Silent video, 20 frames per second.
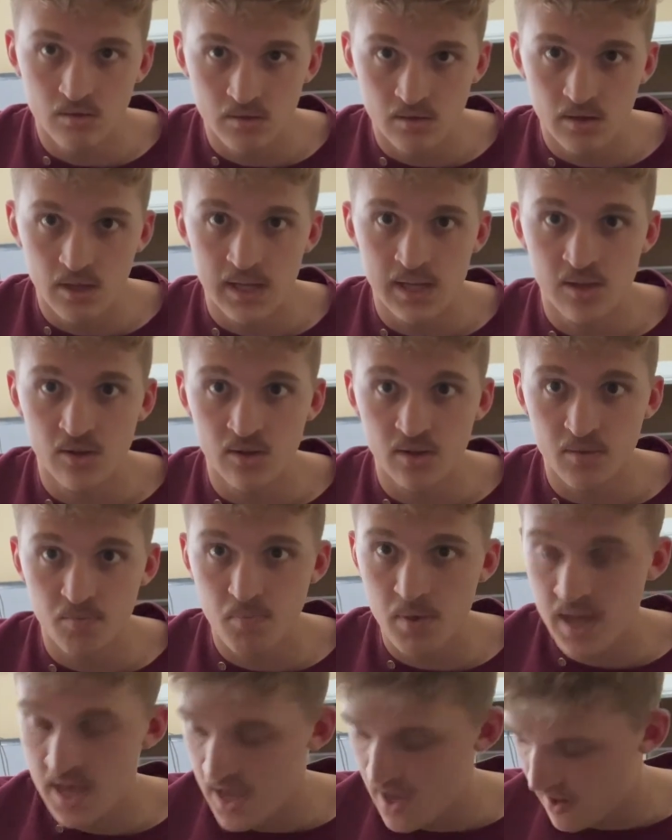either just
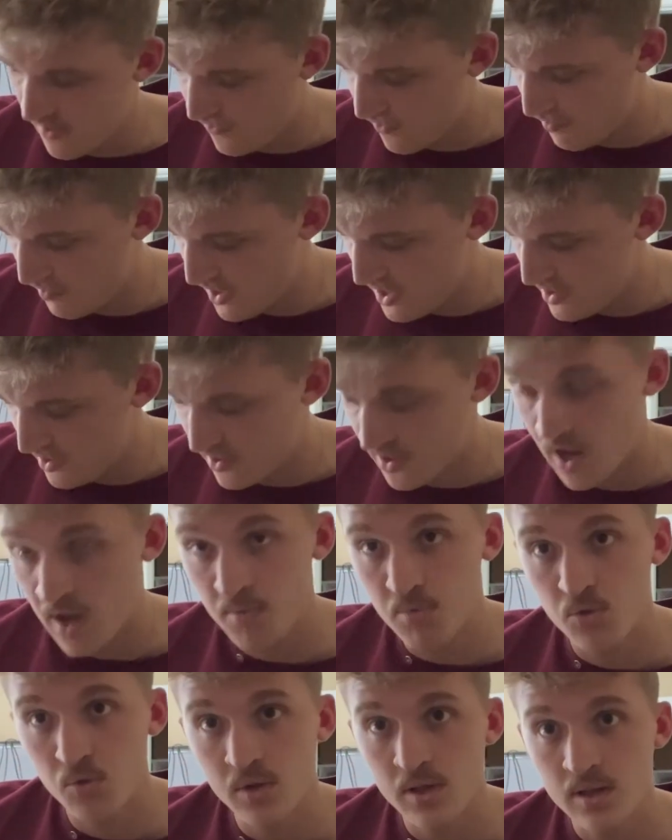pick from these
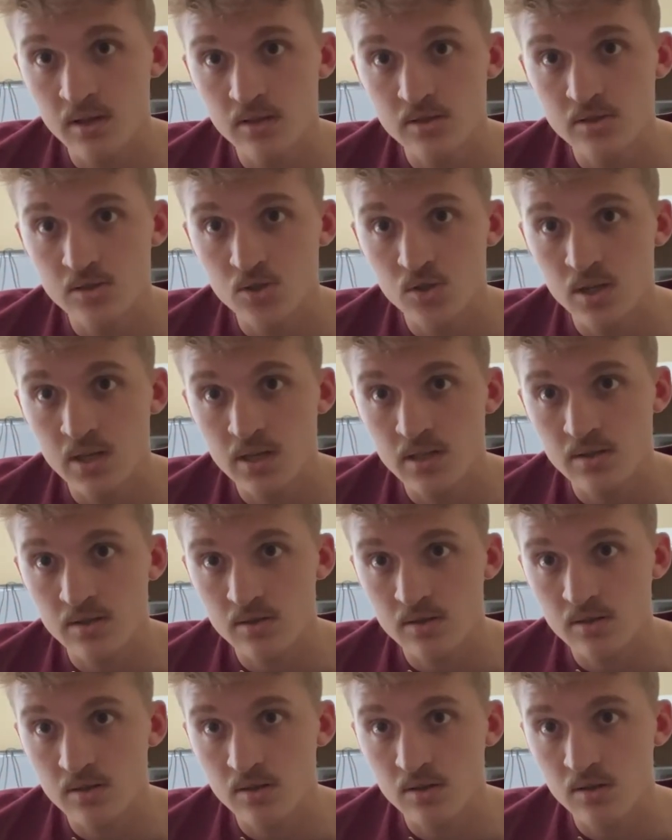top 3 strings,
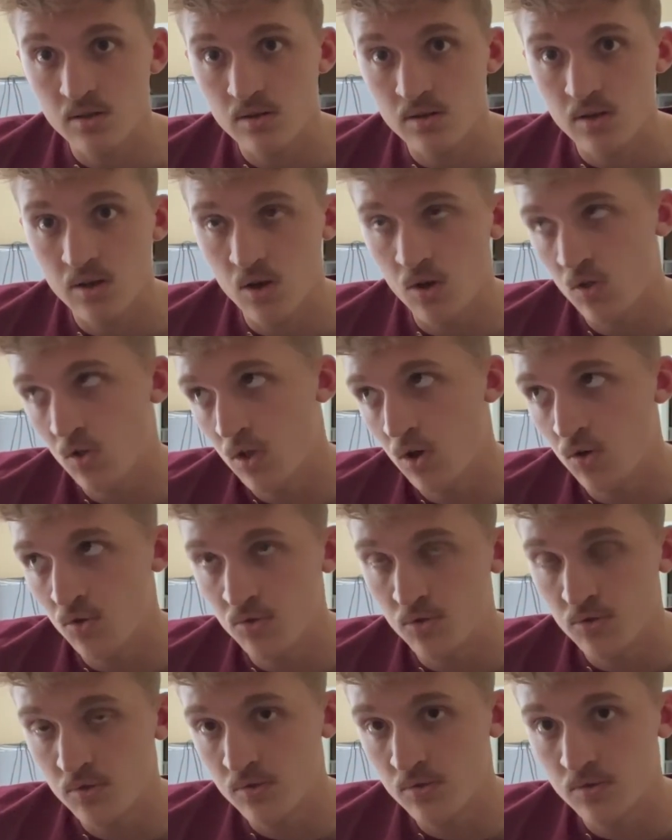or low
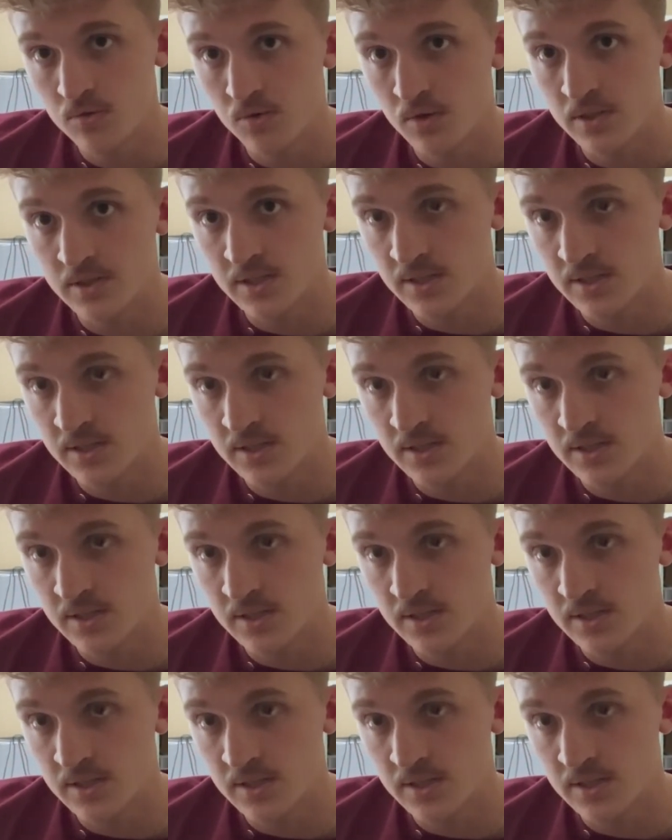3 strings